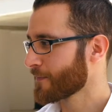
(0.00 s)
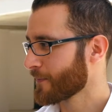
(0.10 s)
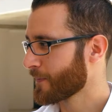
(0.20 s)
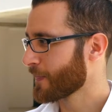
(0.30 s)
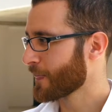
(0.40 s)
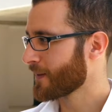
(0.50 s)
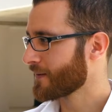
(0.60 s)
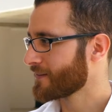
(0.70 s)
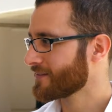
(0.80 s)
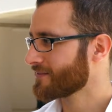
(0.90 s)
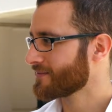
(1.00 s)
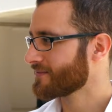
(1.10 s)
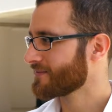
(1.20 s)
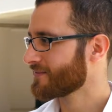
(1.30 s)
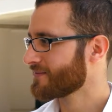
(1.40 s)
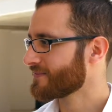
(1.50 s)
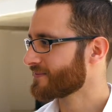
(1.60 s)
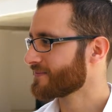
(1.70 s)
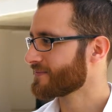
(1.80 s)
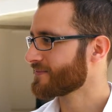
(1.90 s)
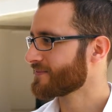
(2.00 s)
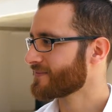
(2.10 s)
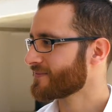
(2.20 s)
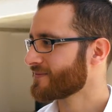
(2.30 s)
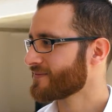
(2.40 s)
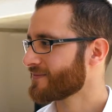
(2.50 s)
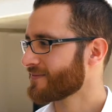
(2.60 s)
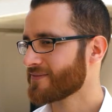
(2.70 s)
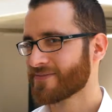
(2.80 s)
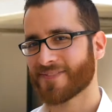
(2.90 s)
The person shown says nothing.